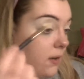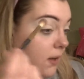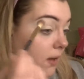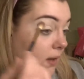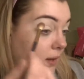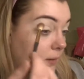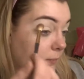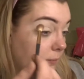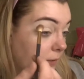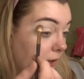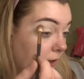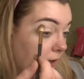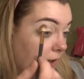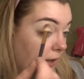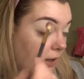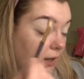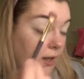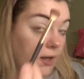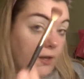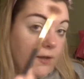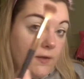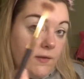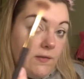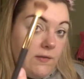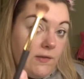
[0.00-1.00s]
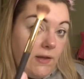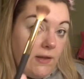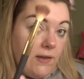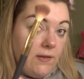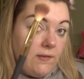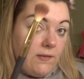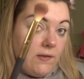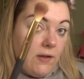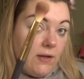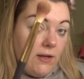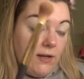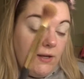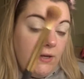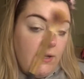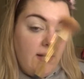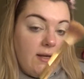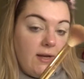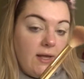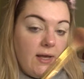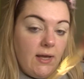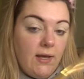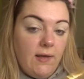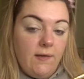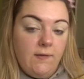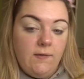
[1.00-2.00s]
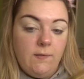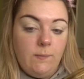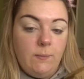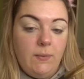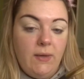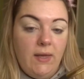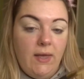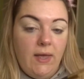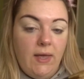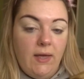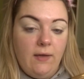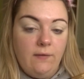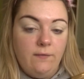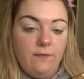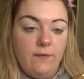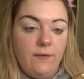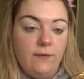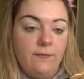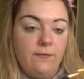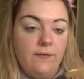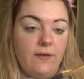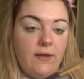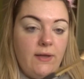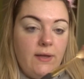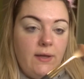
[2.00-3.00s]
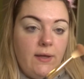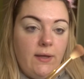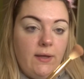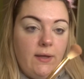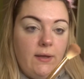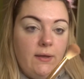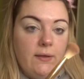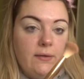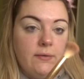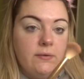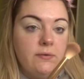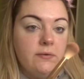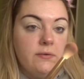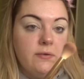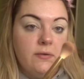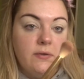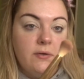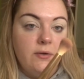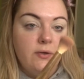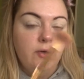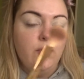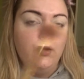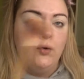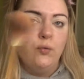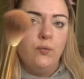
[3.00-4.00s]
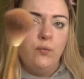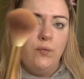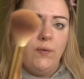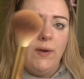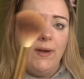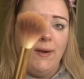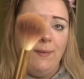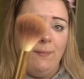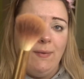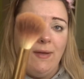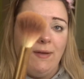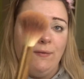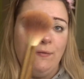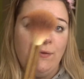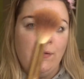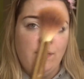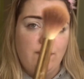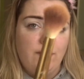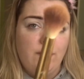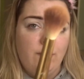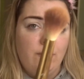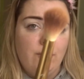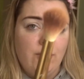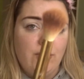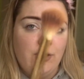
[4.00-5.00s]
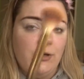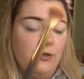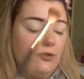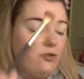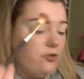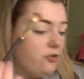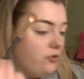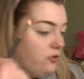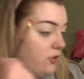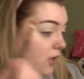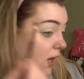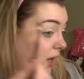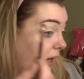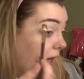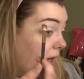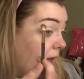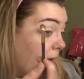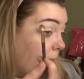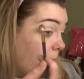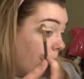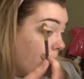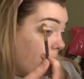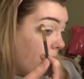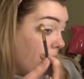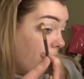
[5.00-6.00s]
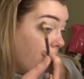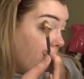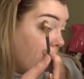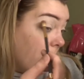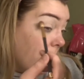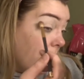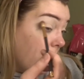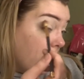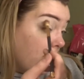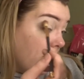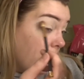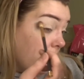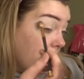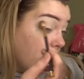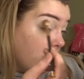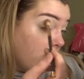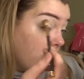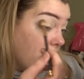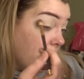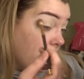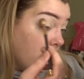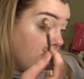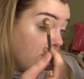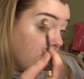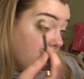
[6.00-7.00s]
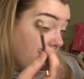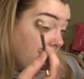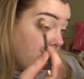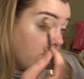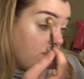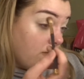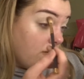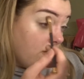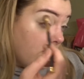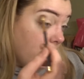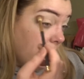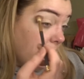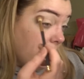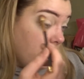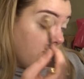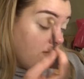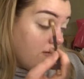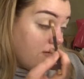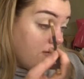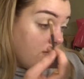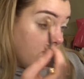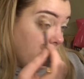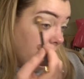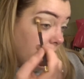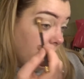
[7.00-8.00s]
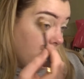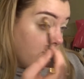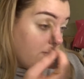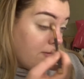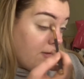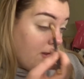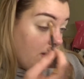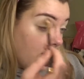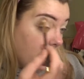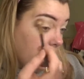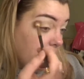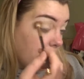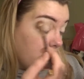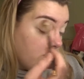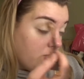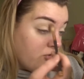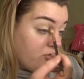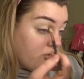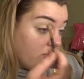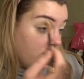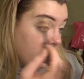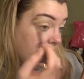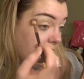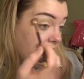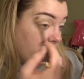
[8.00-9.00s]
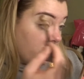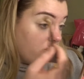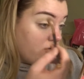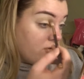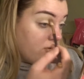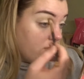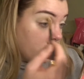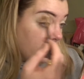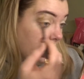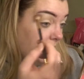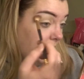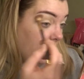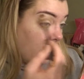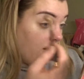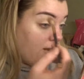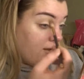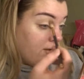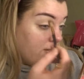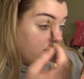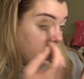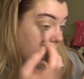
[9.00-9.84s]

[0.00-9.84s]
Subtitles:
And I'm going to take this on a nice big fluffy, really big fluffy brush, and just use that as my transition colour.